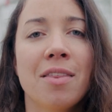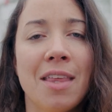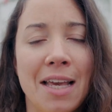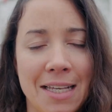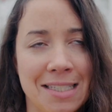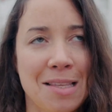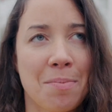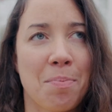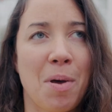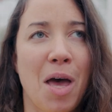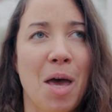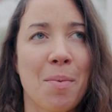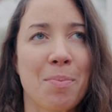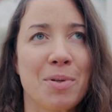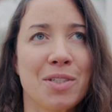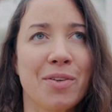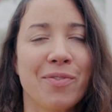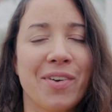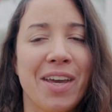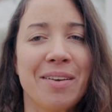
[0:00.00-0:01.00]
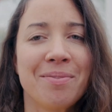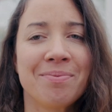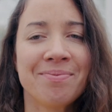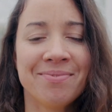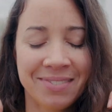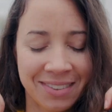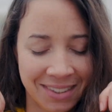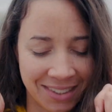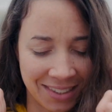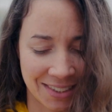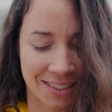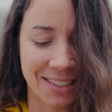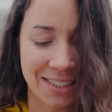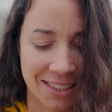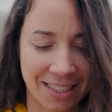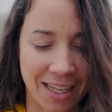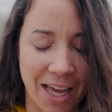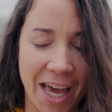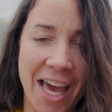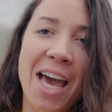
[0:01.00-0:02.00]
That's the purpose of it.
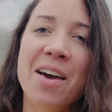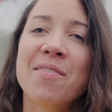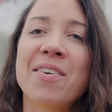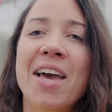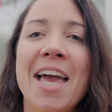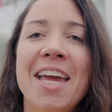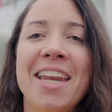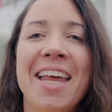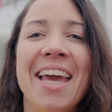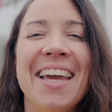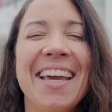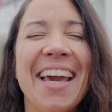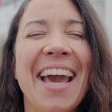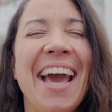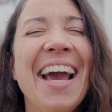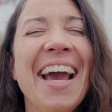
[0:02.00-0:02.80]
I have a headache.